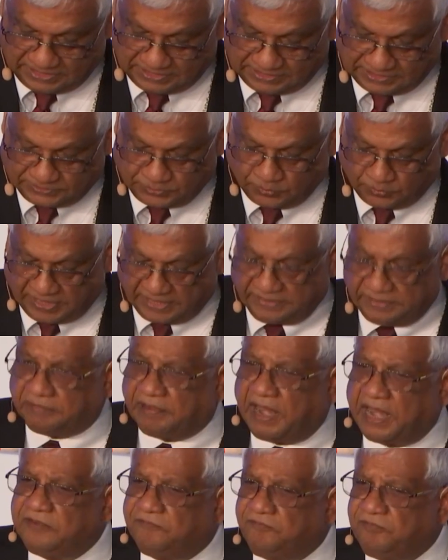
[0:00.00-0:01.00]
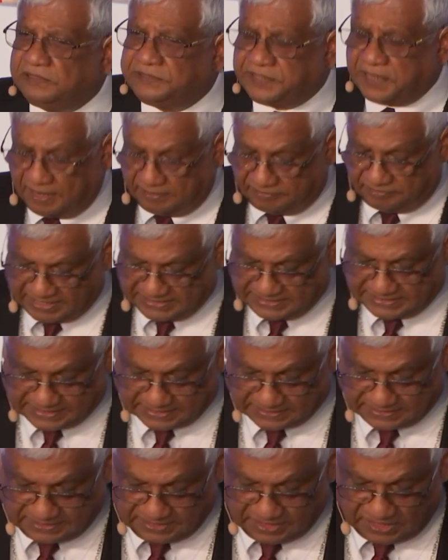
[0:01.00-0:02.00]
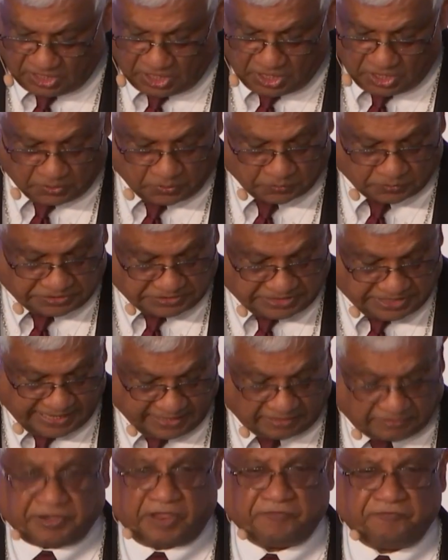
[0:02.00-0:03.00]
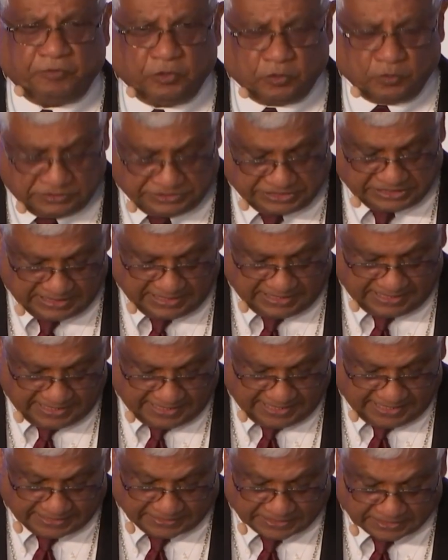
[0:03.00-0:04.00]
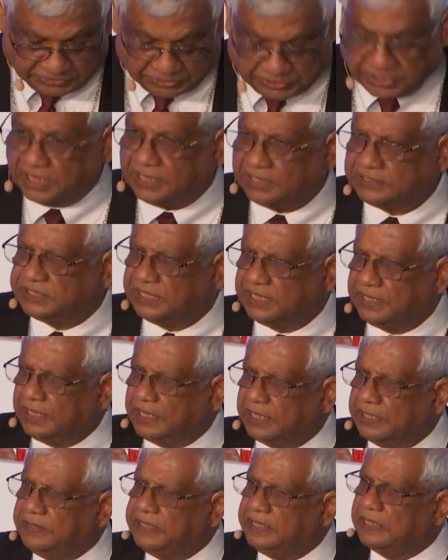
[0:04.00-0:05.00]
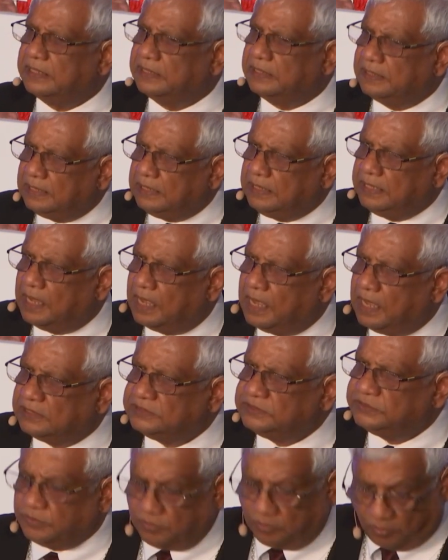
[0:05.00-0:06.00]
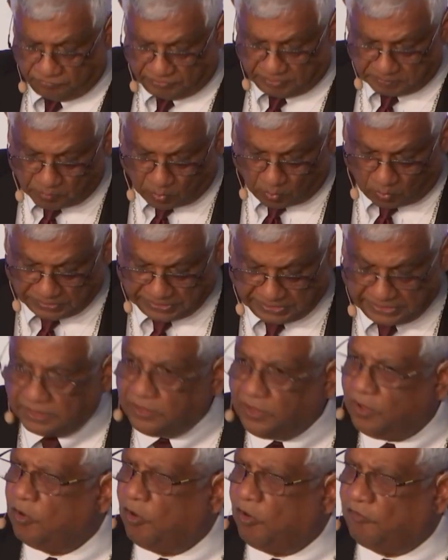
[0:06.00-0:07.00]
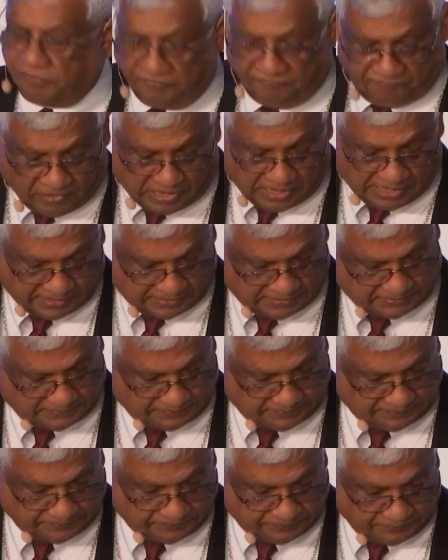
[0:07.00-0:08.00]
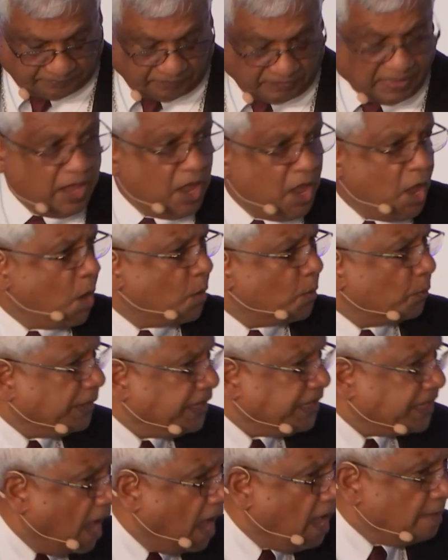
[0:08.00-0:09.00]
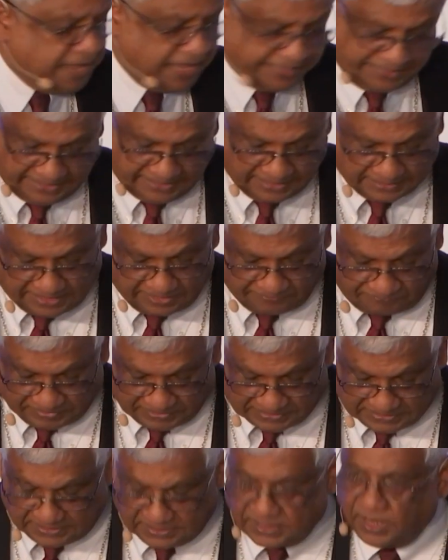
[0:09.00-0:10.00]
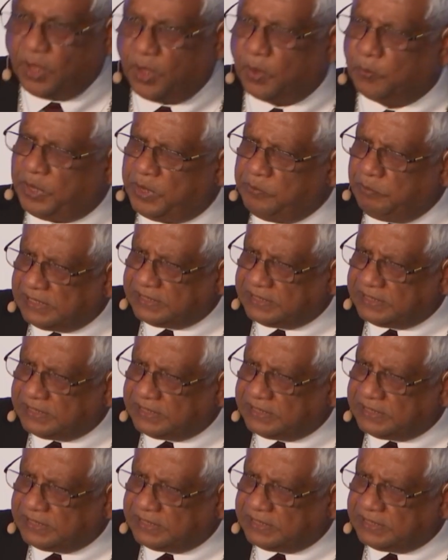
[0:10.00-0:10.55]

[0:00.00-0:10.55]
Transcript: so that the Grenfell Tower residents could take refuge in the church in the early hours of the morning of the fire. We are making a difference. We will